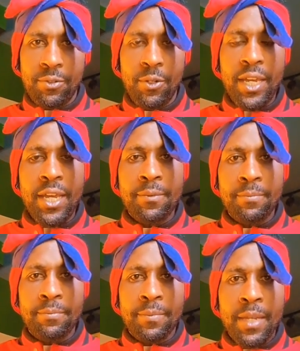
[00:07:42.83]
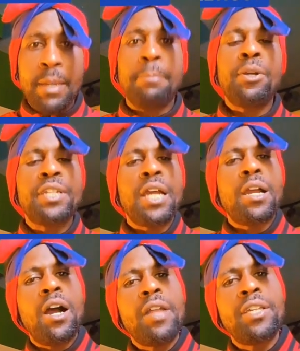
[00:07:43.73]
Okay? But there
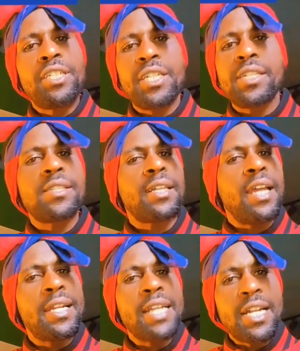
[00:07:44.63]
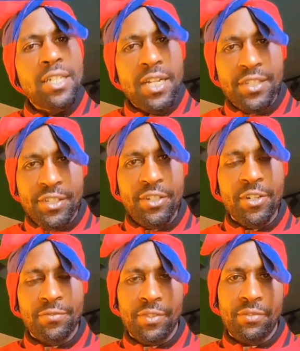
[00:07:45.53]
are other genes that are not
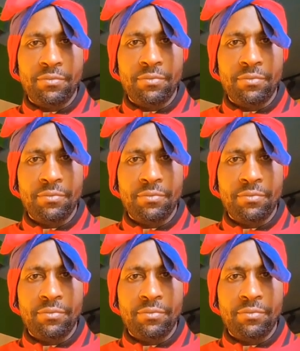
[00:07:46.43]
conserved,